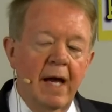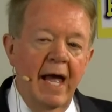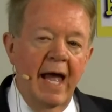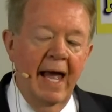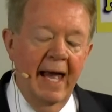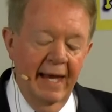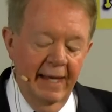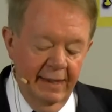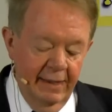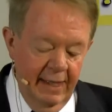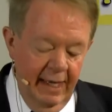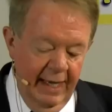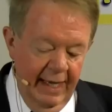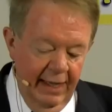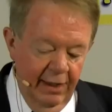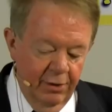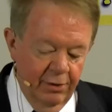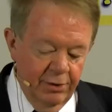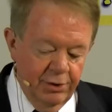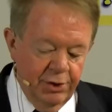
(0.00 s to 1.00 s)
and
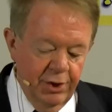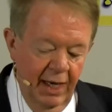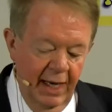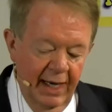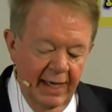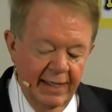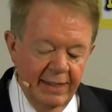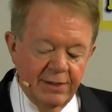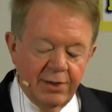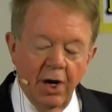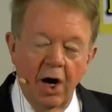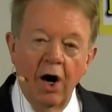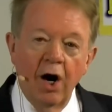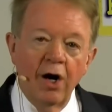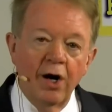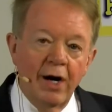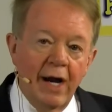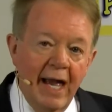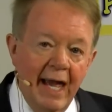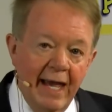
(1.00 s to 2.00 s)
energize
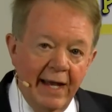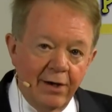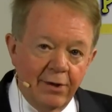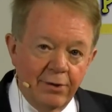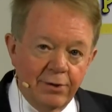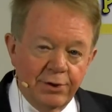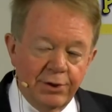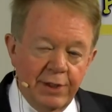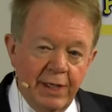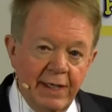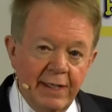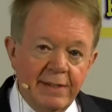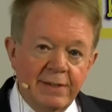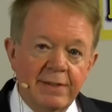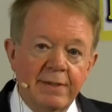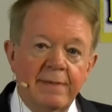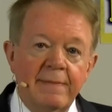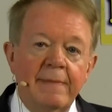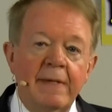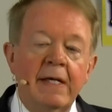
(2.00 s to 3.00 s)
our
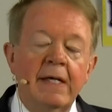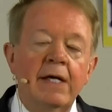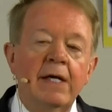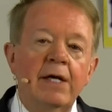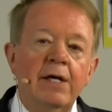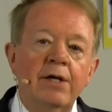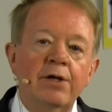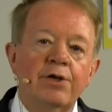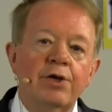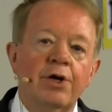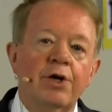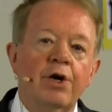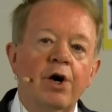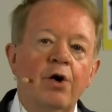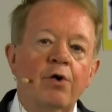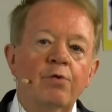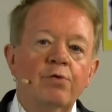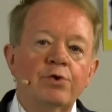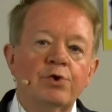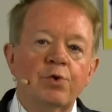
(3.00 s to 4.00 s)
energies to
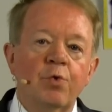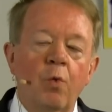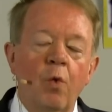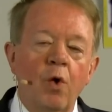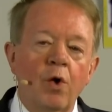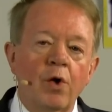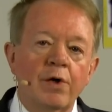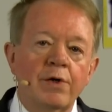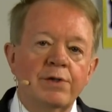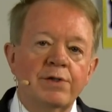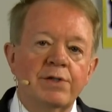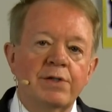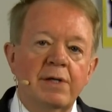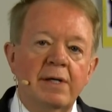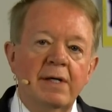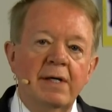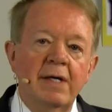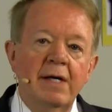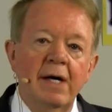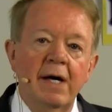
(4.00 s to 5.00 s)
go towards
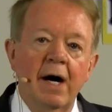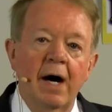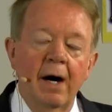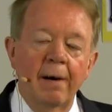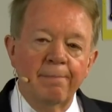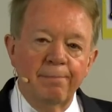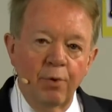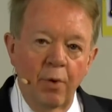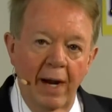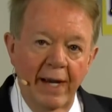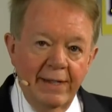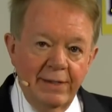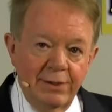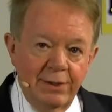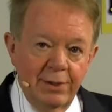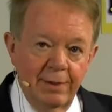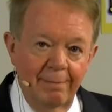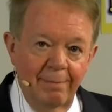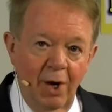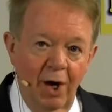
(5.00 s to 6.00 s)
a
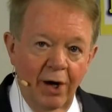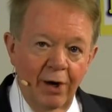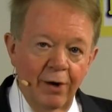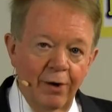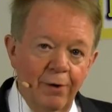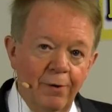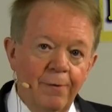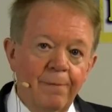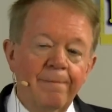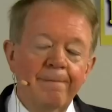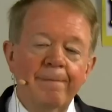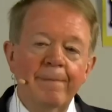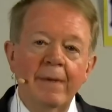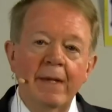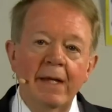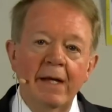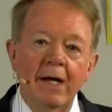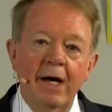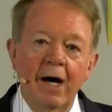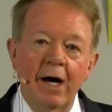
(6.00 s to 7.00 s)
bright tomorrow,
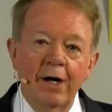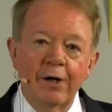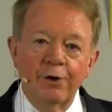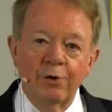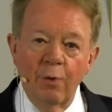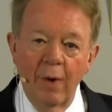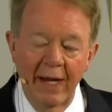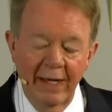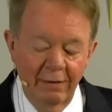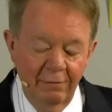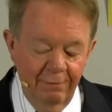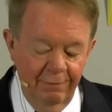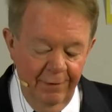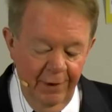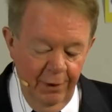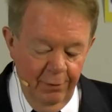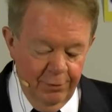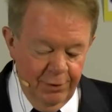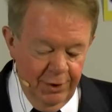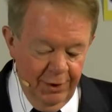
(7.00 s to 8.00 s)
a great
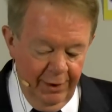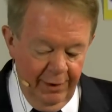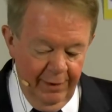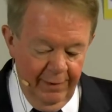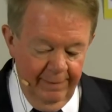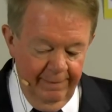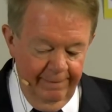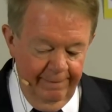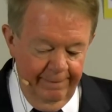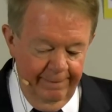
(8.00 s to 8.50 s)
future.